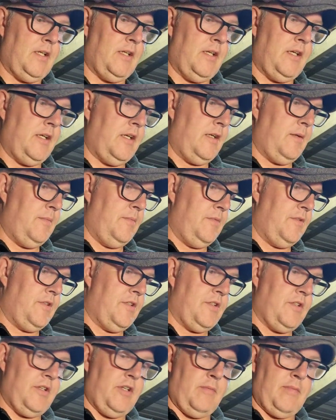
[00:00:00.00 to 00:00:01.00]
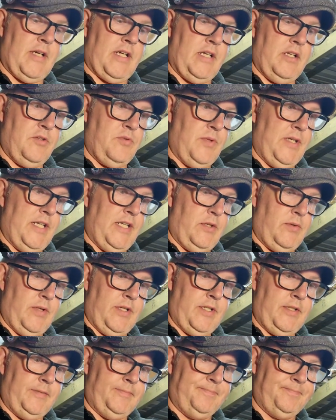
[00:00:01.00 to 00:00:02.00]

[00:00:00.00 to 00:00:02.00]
to turn it back into a liquid.